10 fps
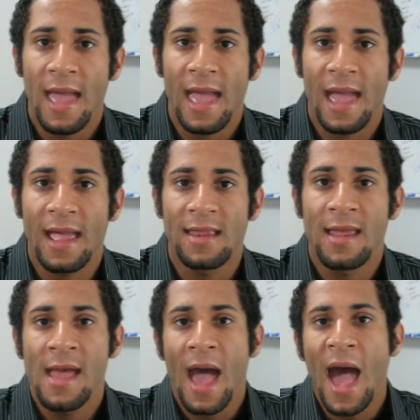And
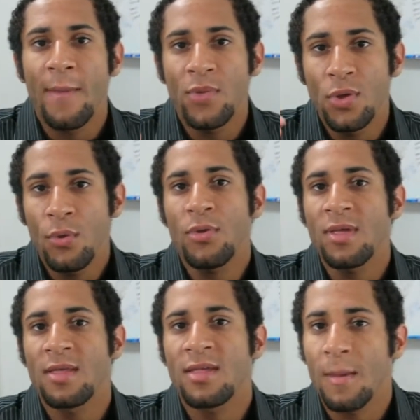I'm
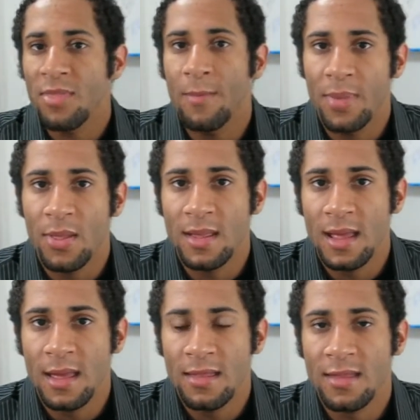using some of the
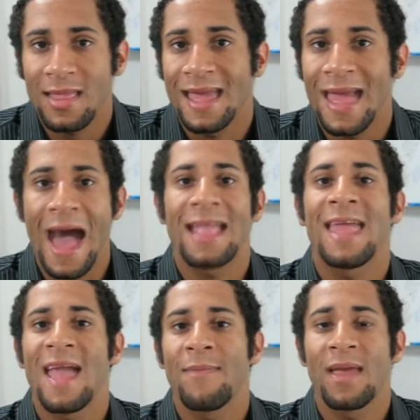abilities that God
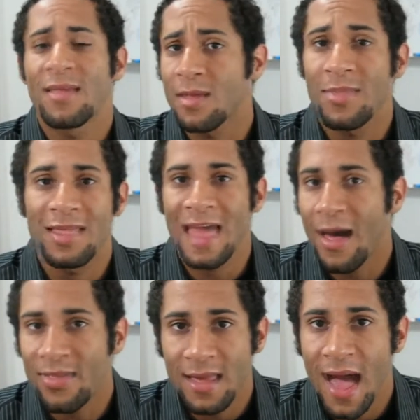gave me and some of the
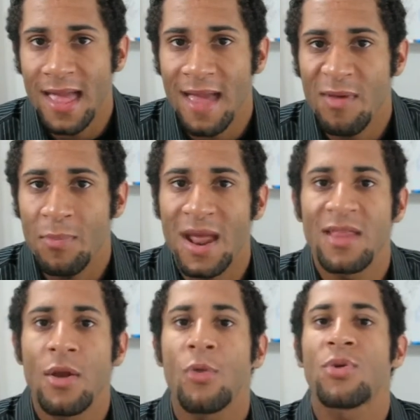talent that God gave me, but I
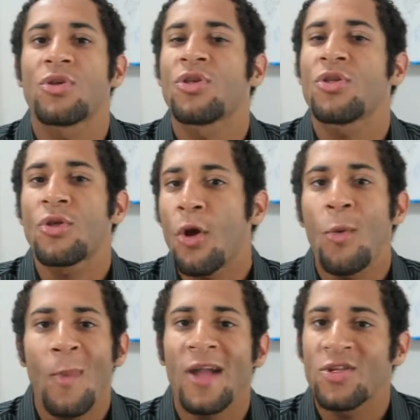know there's
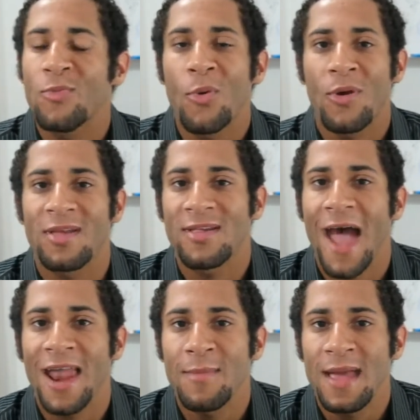so much more
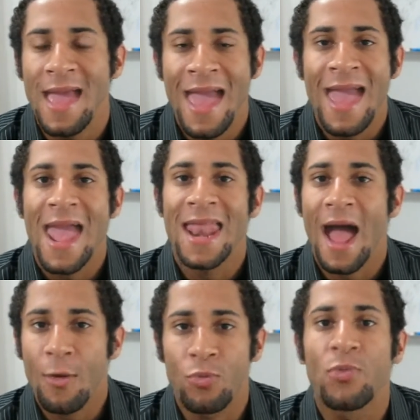inside of me, and
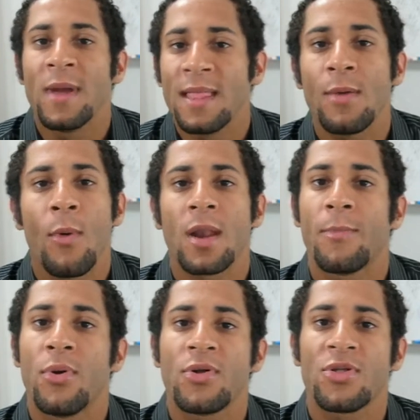I really want to
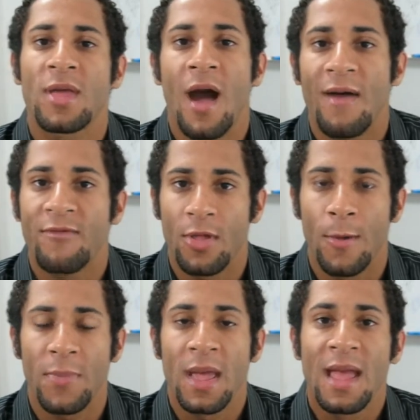push the
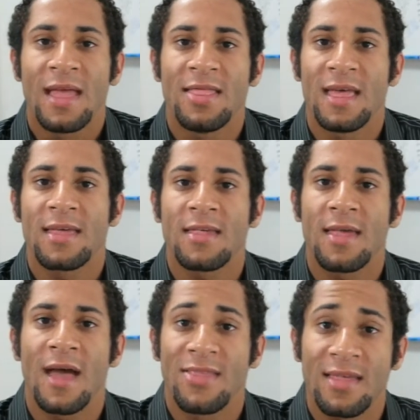envelope this
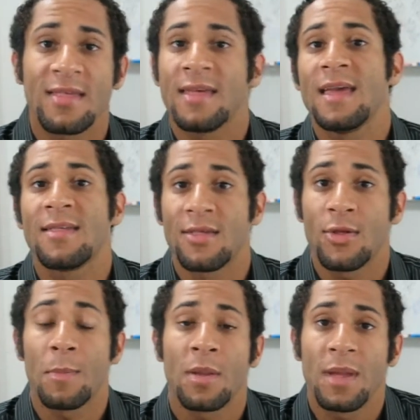season,
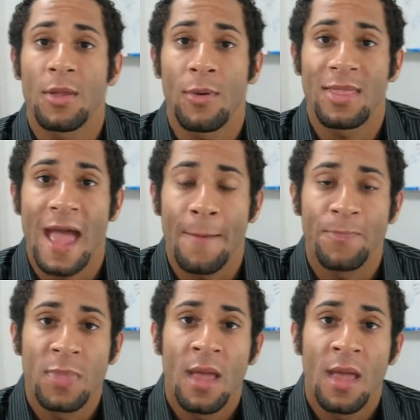so I'm going to be doing that.